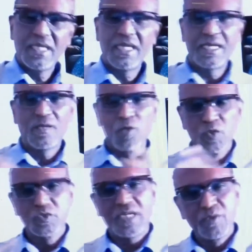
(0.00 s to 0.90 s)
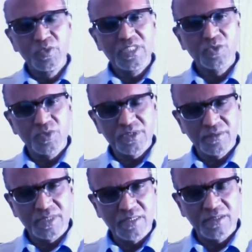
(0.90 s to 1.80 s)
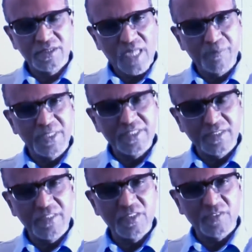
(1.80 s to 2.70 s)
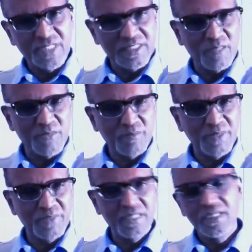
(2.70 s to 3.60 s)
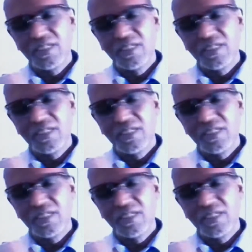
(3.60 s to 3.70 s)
and also I do the sample surveys of this number of people.